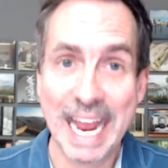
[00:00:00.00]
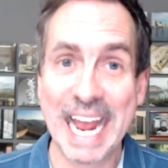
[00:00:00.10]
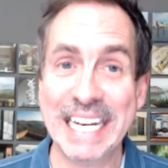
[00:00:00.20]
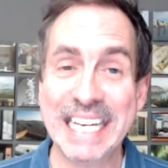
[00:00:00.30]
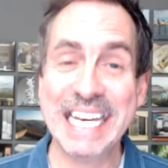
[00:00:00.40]

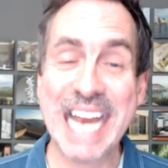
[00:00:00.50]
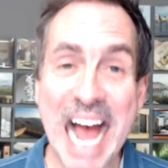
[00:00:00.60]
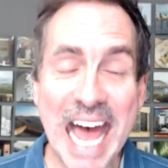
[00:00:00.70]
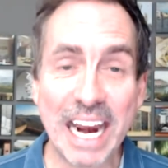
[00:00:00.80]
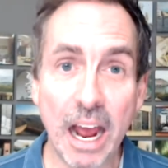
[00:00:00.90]
It's
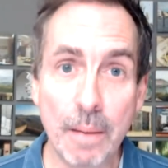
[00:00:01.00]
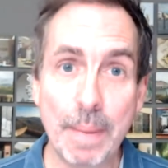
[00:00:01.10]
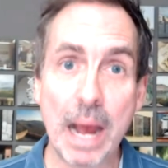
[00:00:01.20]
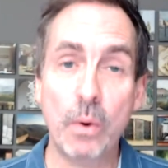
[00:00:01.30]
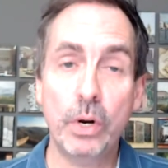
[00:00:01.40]
not
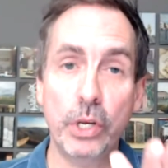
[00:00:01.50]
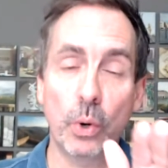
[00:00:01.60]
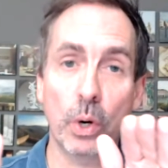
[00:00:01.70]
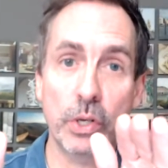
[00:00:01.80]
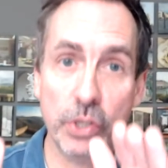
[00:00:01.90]
about
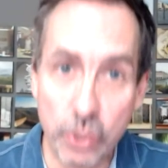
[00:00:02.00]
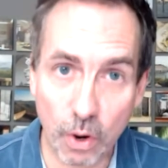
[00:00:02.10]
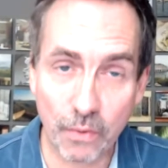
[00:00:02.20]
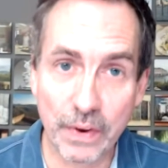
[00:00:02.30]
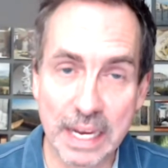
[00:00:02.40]
your
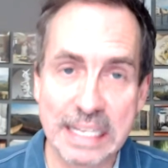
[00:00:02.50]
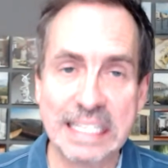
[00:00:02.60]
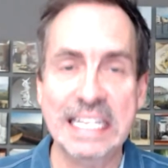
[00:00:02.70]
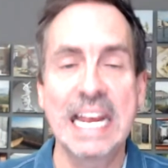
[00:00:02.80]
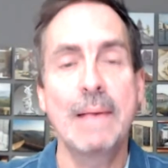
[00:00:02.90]

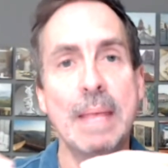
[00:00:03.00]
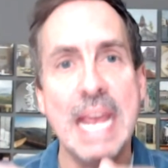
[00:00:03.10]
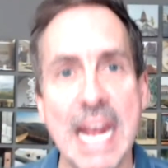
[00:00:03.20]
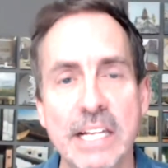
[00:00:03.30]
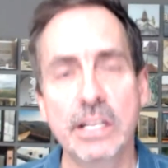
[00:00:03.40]
service.
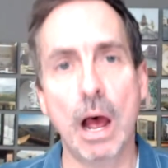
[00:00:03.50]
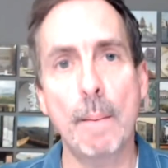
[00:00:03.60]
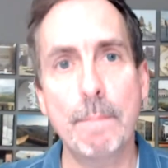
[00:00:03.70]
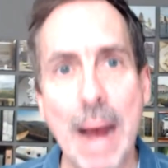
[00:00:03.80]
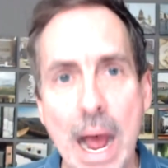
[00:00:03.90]
It's
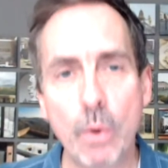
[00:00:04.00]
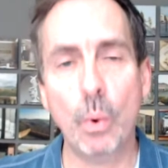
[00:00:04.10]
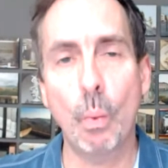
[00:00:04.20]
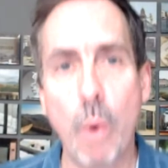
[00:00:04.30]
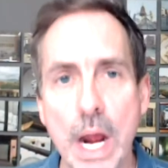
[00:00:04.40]

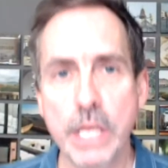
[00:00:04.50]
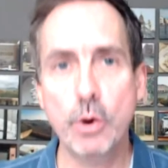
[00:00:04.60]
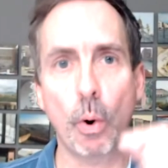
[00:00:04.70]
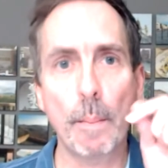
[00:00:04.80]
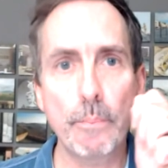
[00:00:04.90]
about what
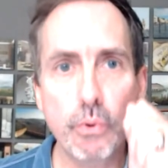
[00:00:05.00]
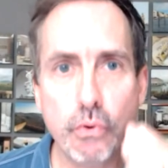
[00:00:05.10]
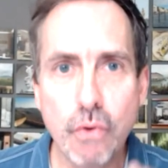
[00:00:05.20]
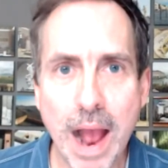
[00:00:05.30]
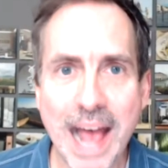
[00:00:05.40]
your
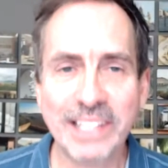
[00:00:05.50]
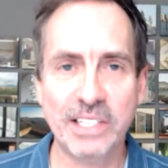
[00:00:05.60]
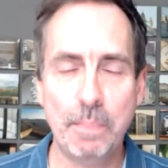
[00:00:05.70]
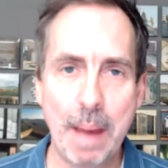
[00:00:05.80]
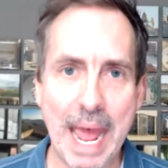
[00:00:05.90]

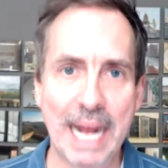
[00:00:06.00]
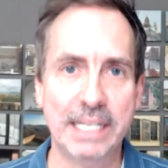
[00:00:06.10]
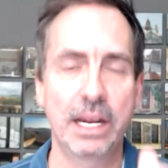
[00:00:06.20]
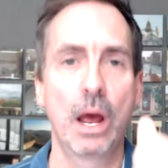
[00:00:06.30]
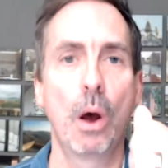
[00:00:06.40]

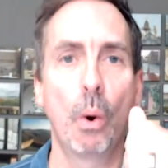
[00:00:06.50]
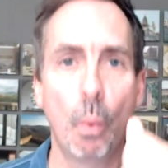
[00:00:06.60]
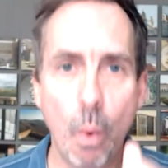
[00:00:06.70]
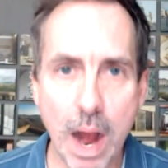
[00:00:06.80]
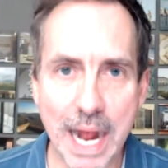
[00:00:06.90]
prospect
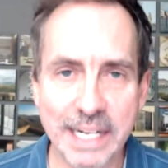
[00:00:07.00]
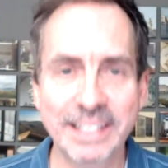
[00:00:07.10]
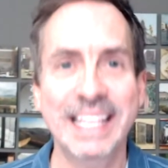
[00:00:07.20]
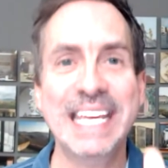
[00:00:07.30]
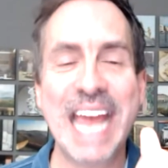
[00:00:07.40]

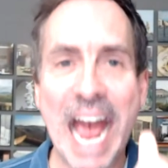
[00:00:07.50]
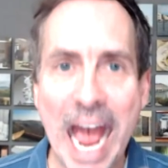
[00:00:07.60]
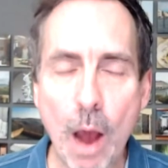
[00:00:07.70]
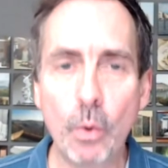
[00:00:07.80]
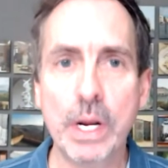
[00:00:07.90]
wants, the
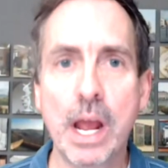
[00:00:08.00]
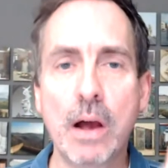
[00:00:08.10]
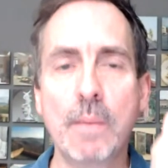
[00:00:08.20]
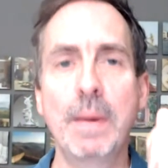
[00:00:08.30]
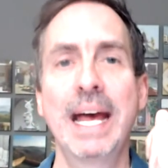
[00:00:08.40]

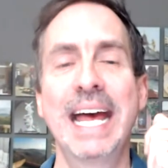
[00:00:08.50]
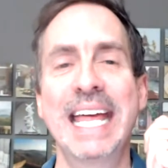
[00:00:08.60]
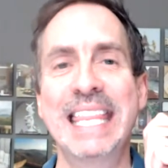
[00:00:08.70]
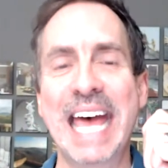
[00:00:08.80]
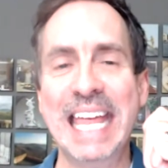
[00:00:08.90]
outcome
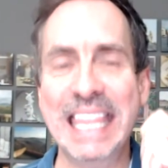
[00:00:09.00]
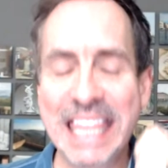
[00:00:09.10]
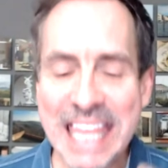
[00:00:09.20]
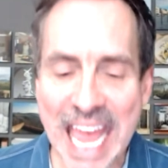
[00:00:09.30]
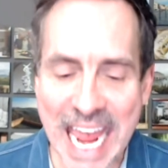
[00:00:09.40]

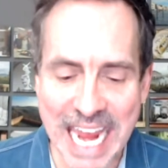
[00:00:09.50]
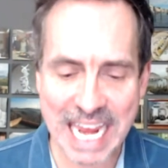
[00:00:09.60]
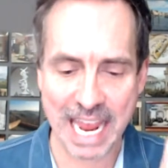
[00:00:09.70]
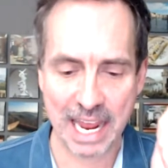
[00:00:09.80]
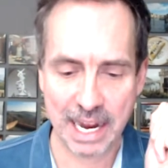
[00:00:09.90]
that
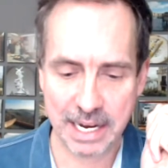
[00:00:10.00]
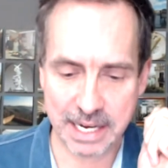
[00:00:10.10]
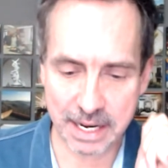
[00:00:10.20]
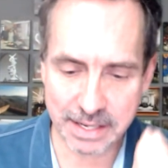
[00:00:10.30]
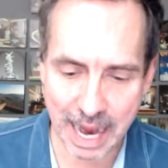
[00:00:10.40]
they
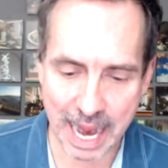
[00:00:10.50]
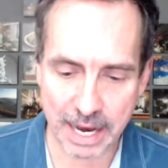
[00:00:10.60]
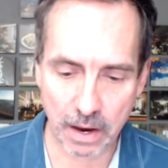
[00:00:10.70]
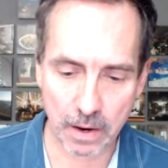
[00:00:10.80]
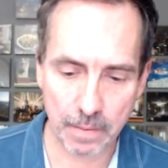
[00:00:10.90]

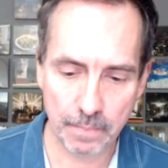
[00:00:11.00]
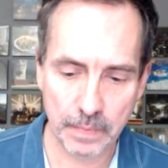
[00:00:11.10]
desire.